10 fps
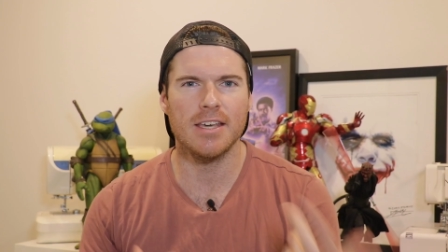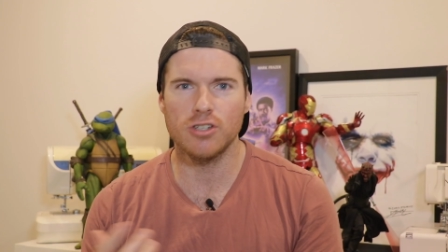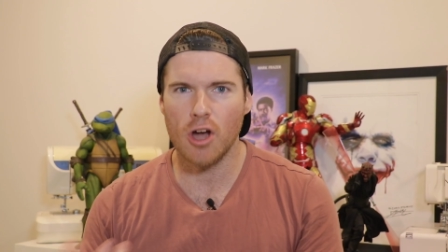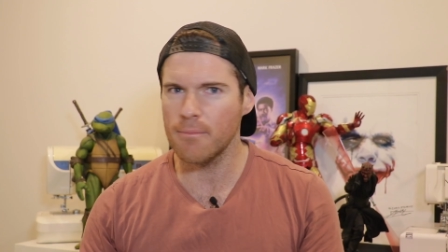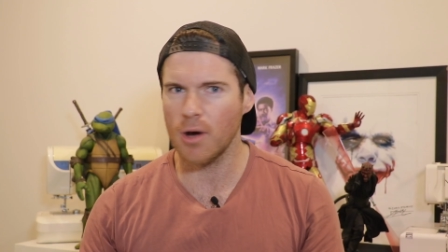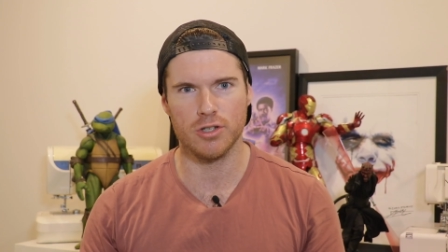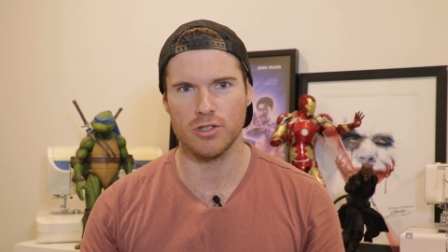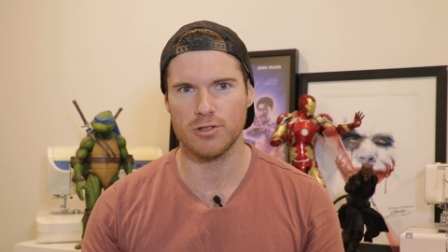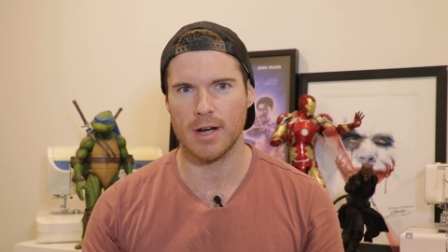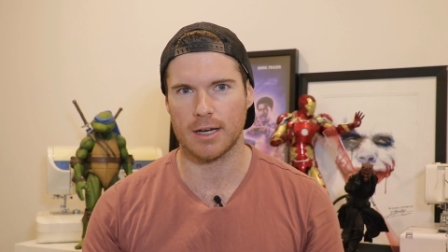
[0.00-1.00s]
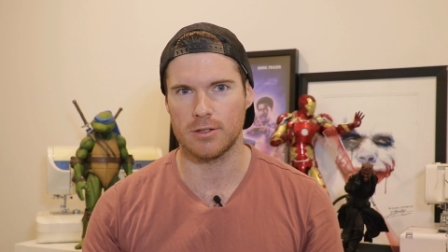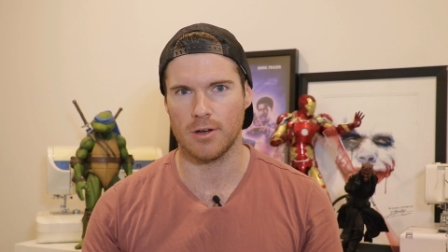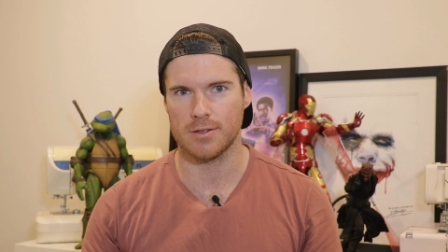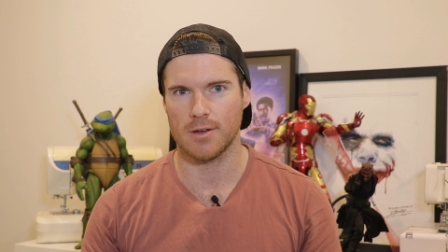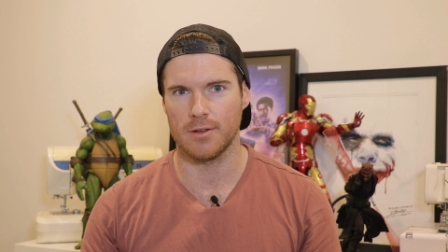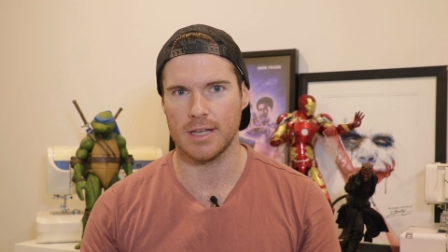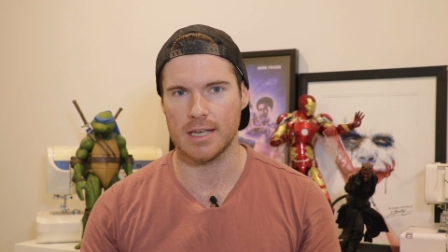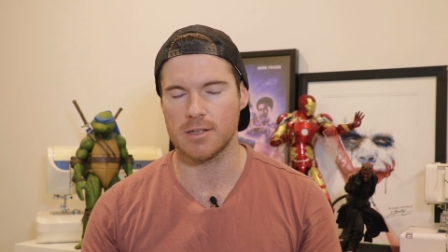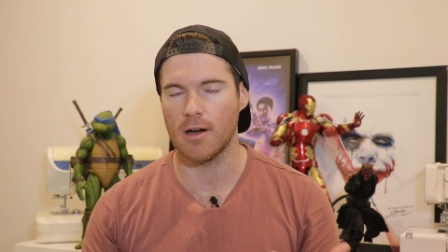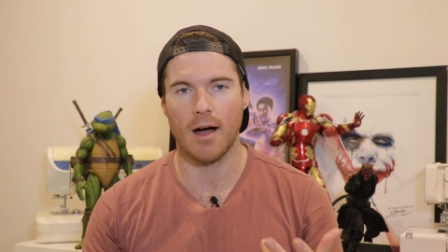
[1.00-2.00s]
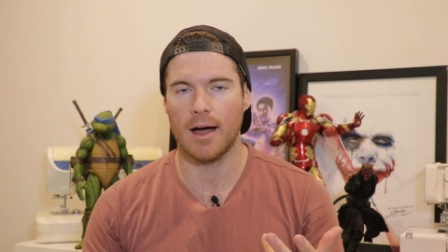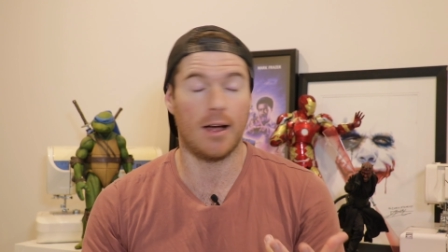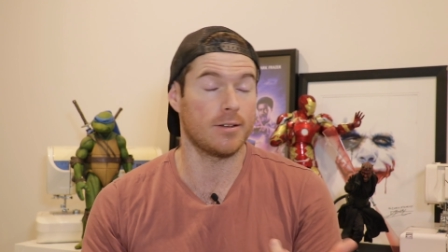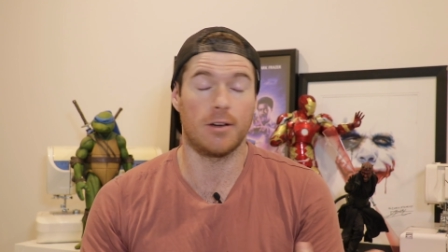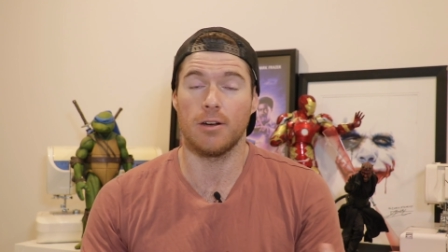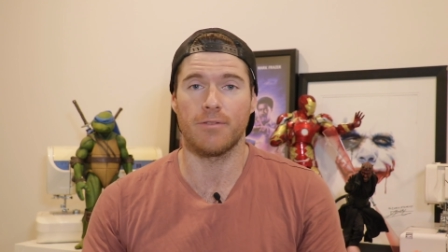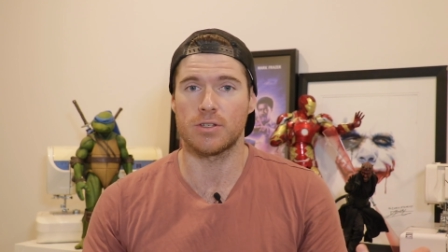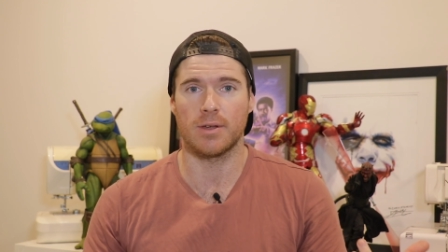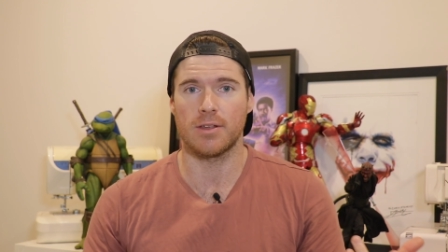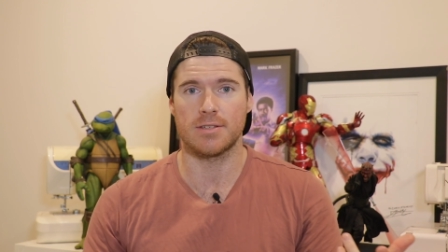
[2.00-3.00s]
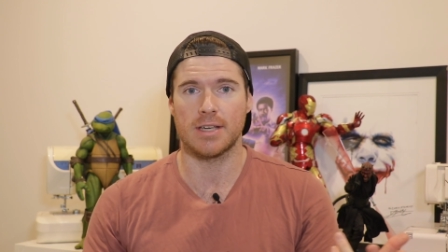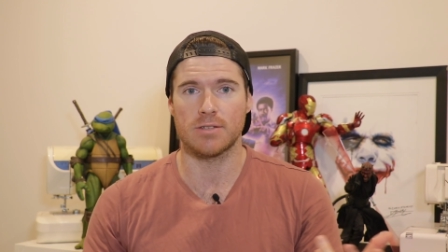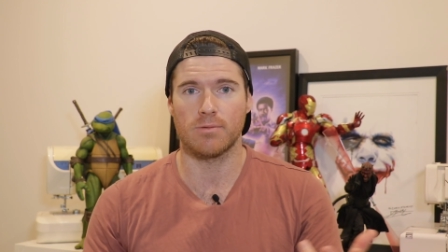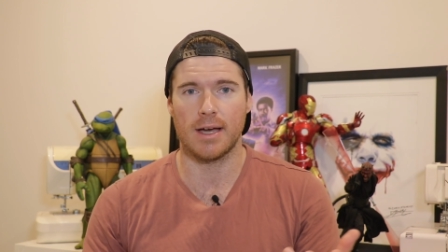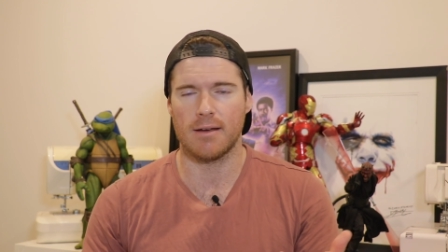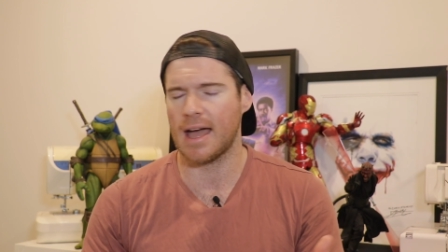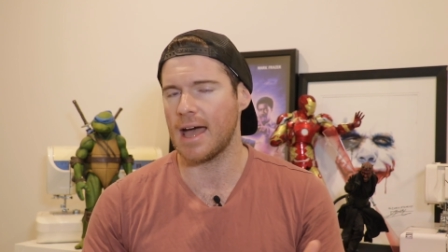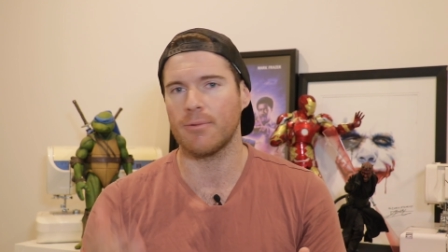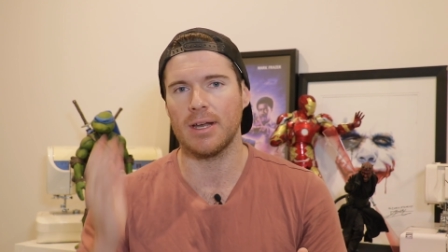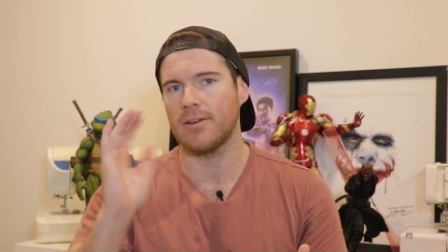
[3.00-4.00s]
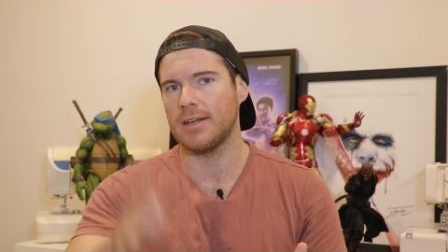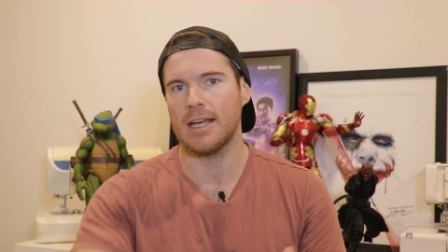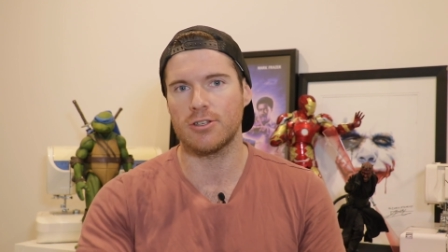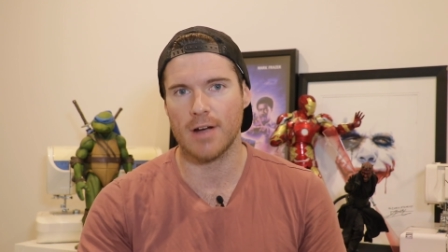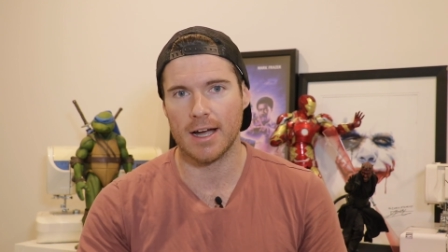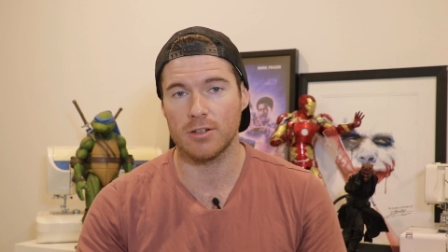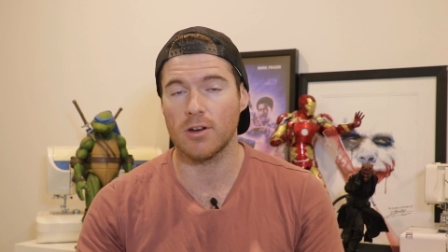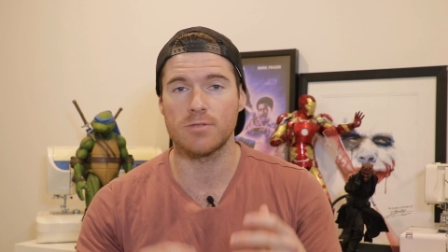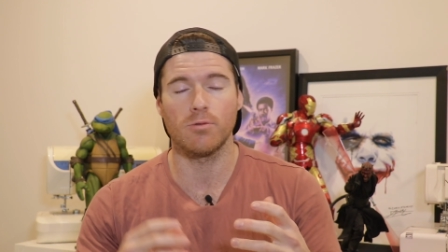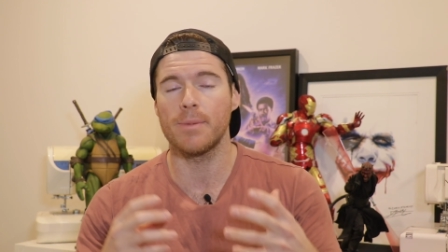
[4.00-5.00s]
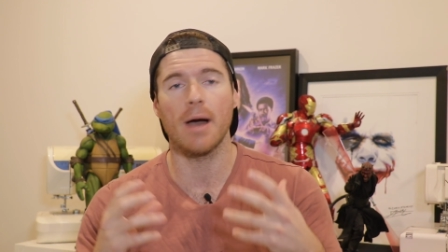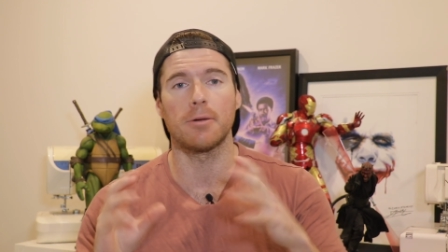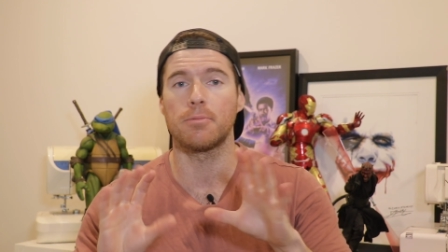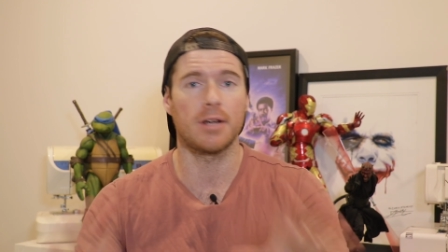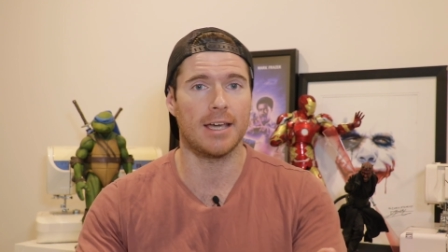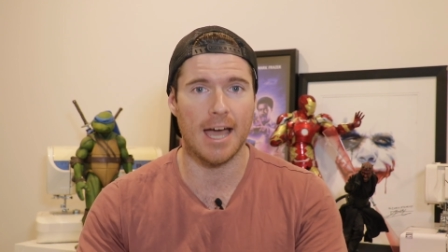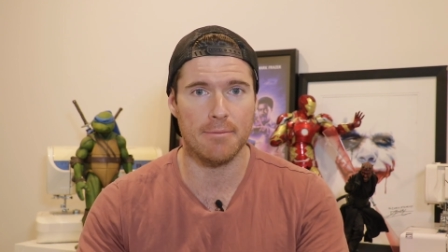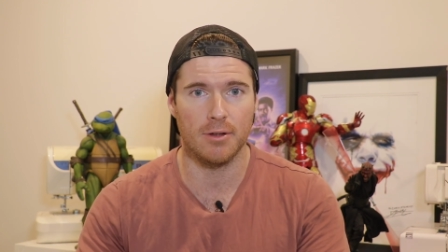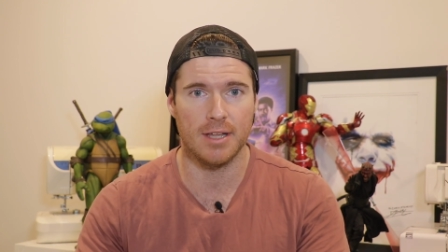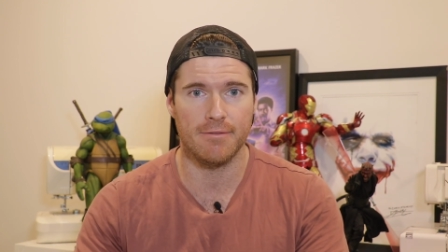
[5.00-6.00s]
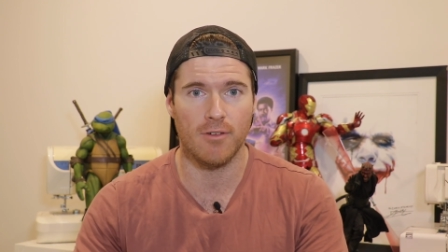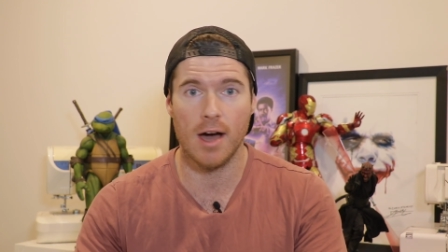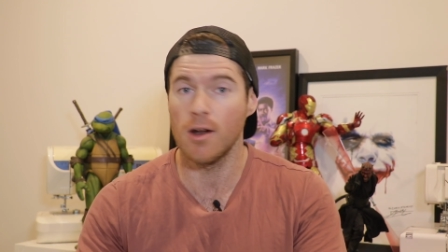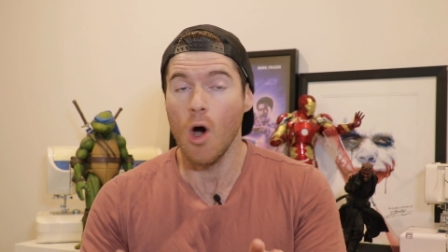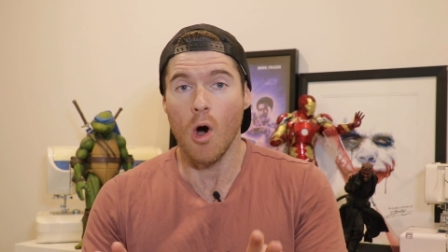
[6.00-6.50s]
there's no motion tracker dots on there. So I don't know if it's one of those things where, we don't need tracker dots, we'll be able to put a cape on there fine.